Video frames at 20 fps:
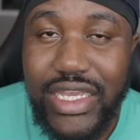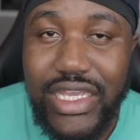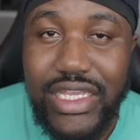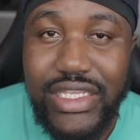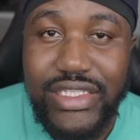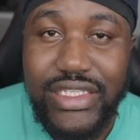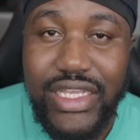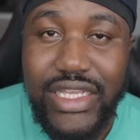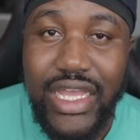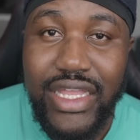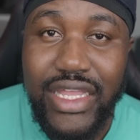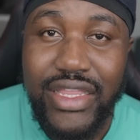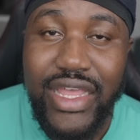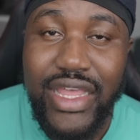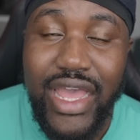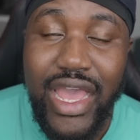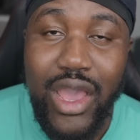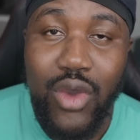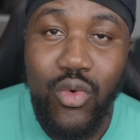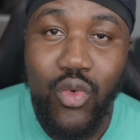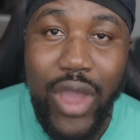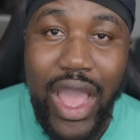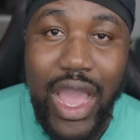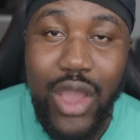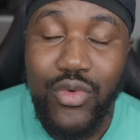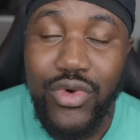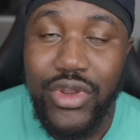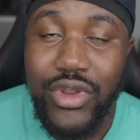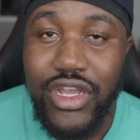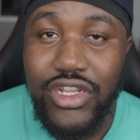He said that
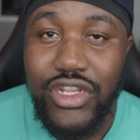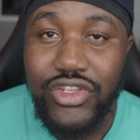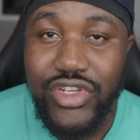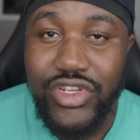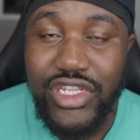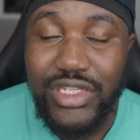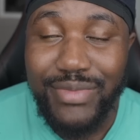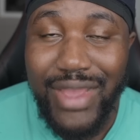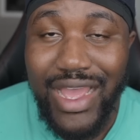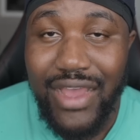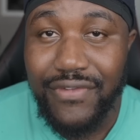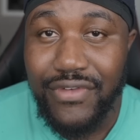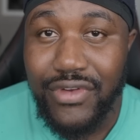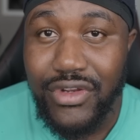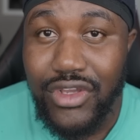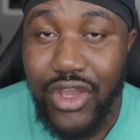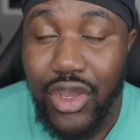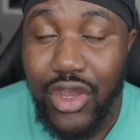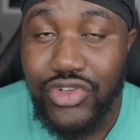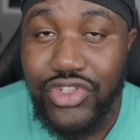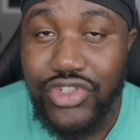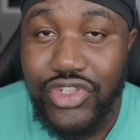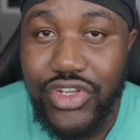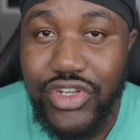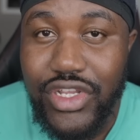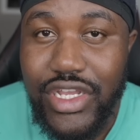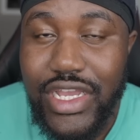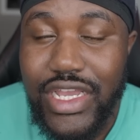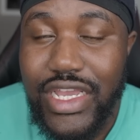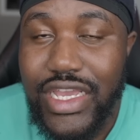Wack 100 is bad for the
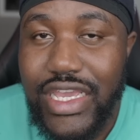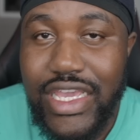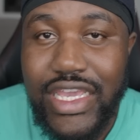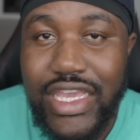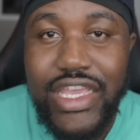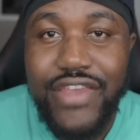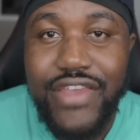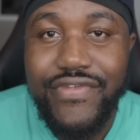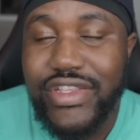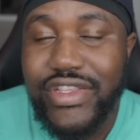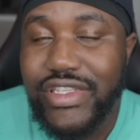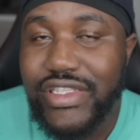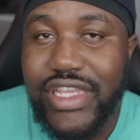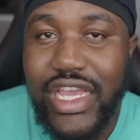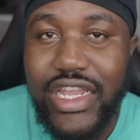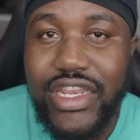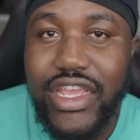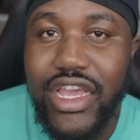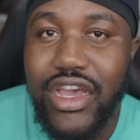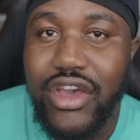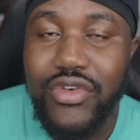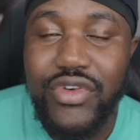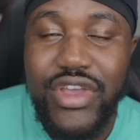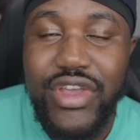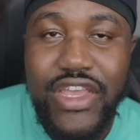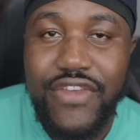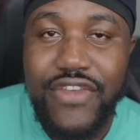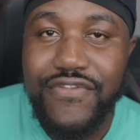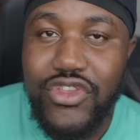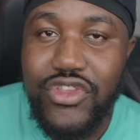culture. He even said, yo,
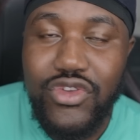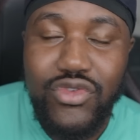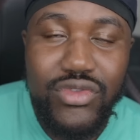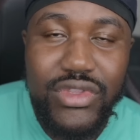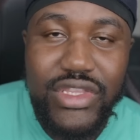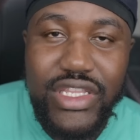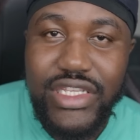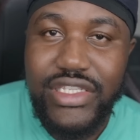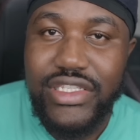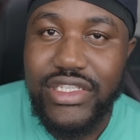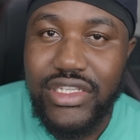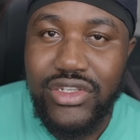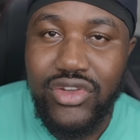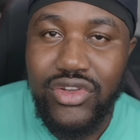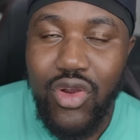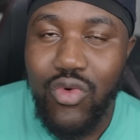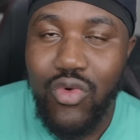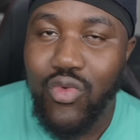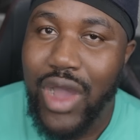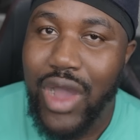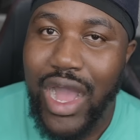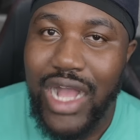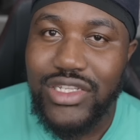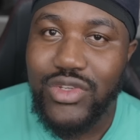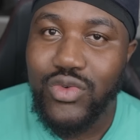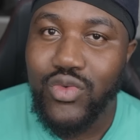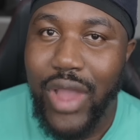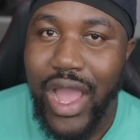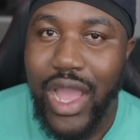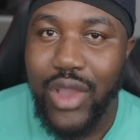if you listen or
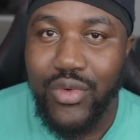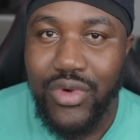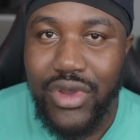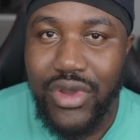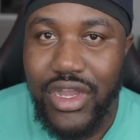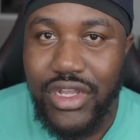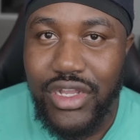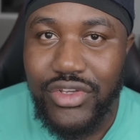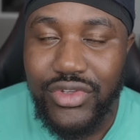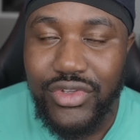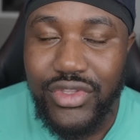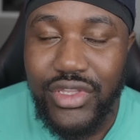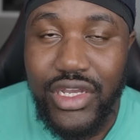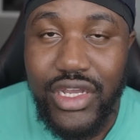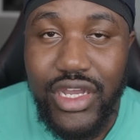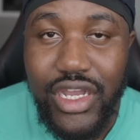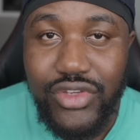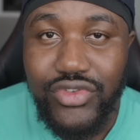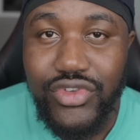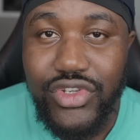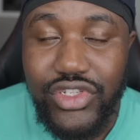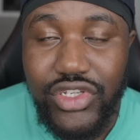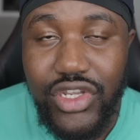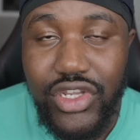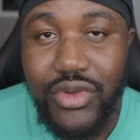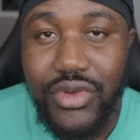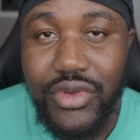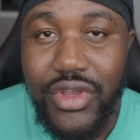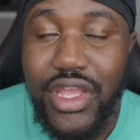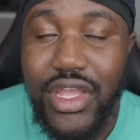watch Wack 100, the 100
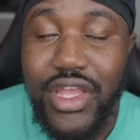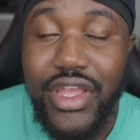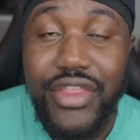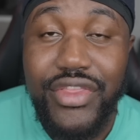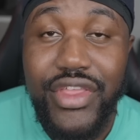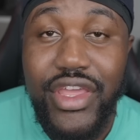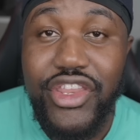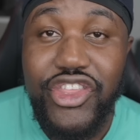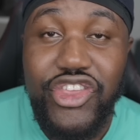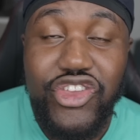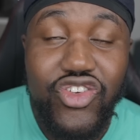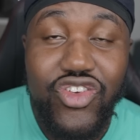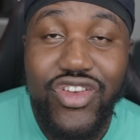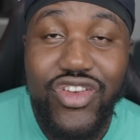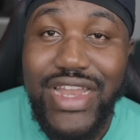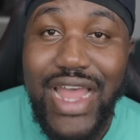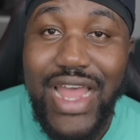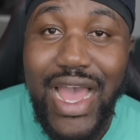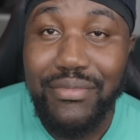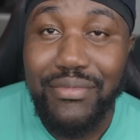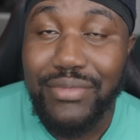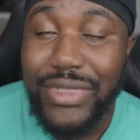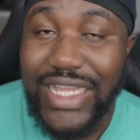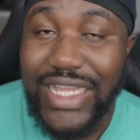show, then you're not